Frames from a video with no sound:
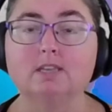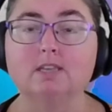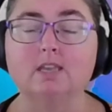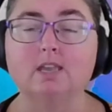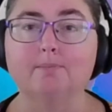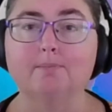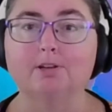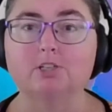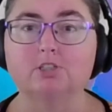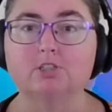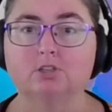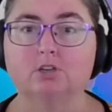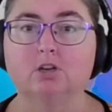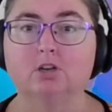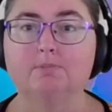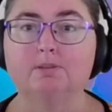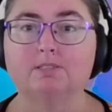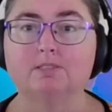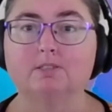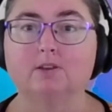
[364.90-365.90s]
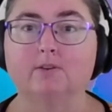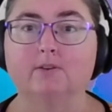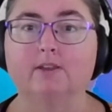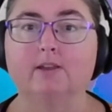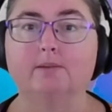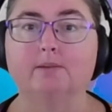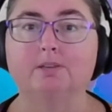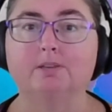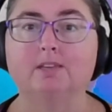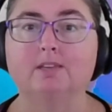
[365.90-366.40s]
see how much time is
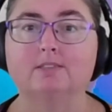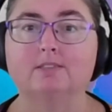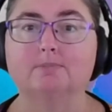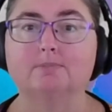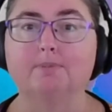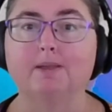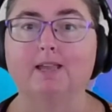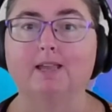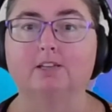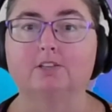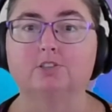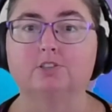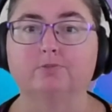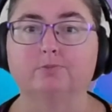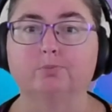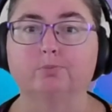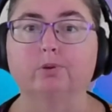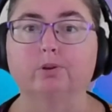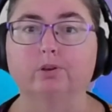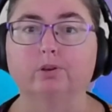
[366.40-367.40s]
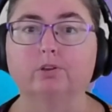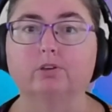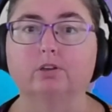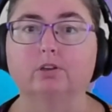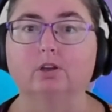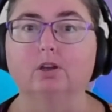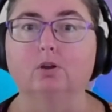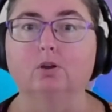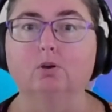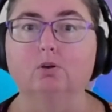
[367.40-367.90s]
going up against a package of work
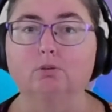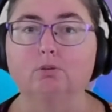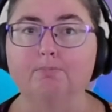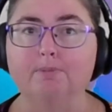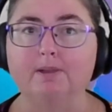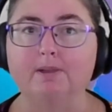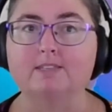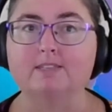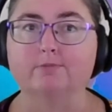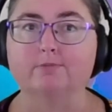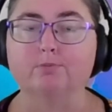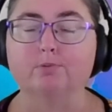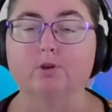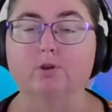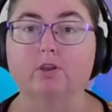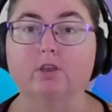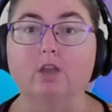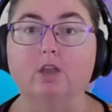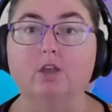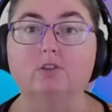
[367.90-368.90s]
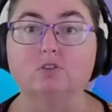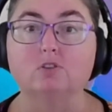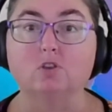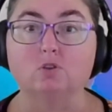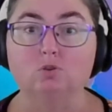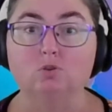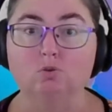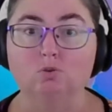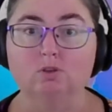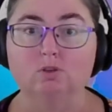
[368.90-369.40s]
or a piece of work so
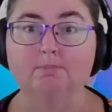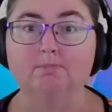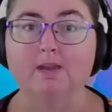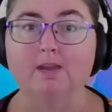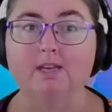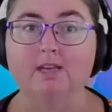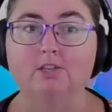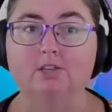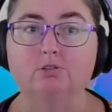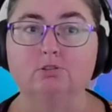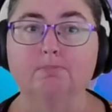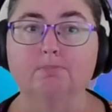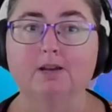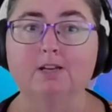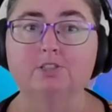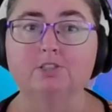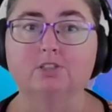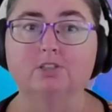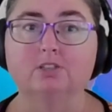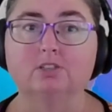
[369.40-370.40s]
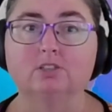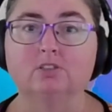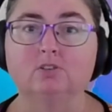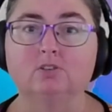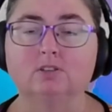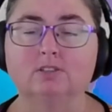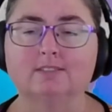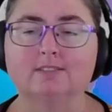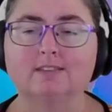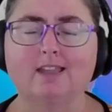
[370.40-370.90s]
you can manage your budget and
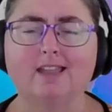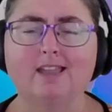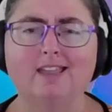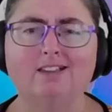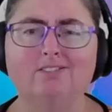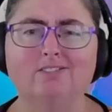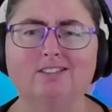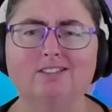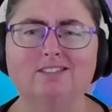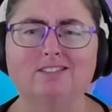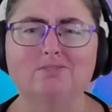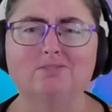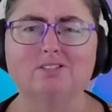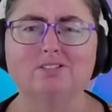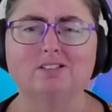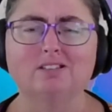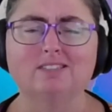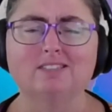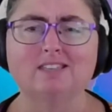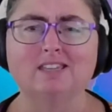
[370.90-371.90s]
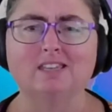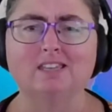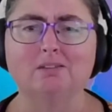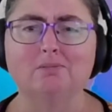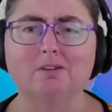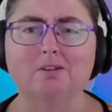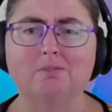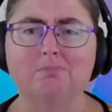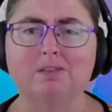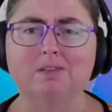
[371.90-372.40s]
you can say, "Hang on, this looks like it's getting
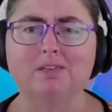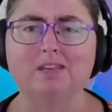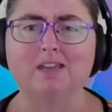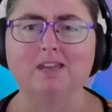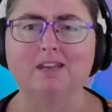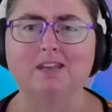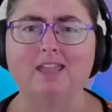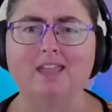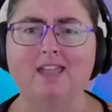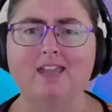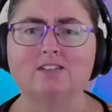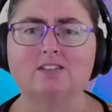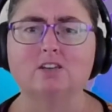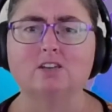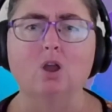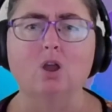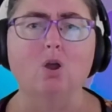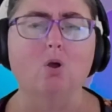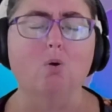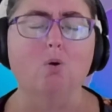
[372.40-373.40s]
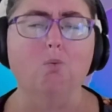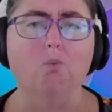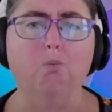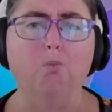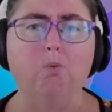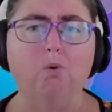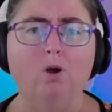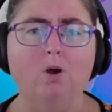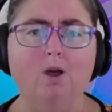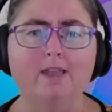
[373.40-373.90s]
a bit out of hand.
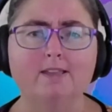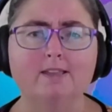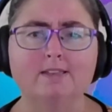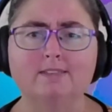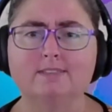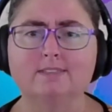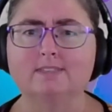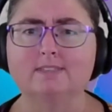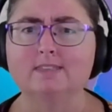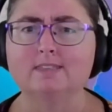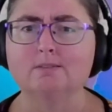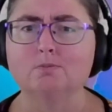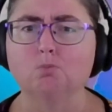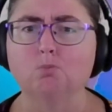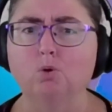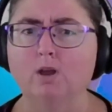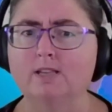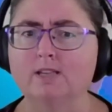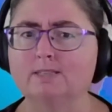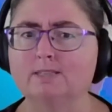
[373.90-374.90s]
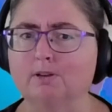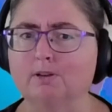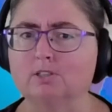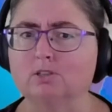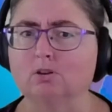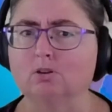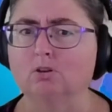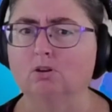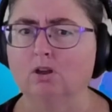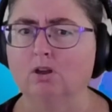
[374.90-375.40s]
Why is my
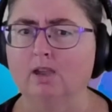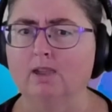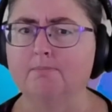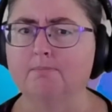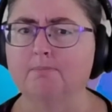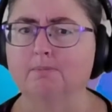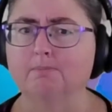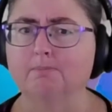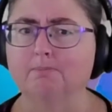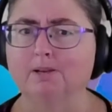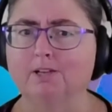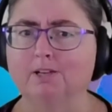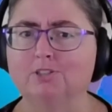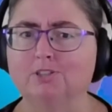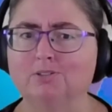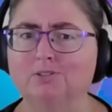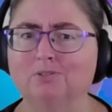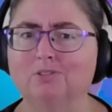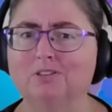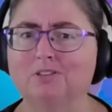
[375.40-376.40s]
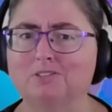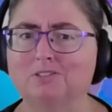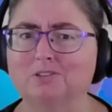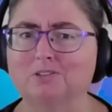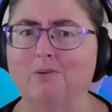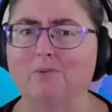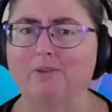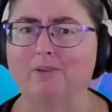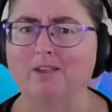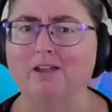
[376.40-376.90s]
time budget on this
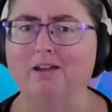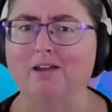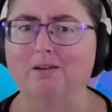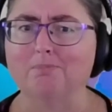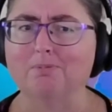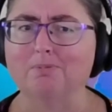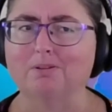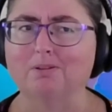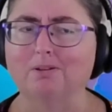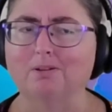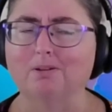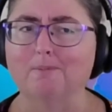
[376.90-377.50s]
going up?"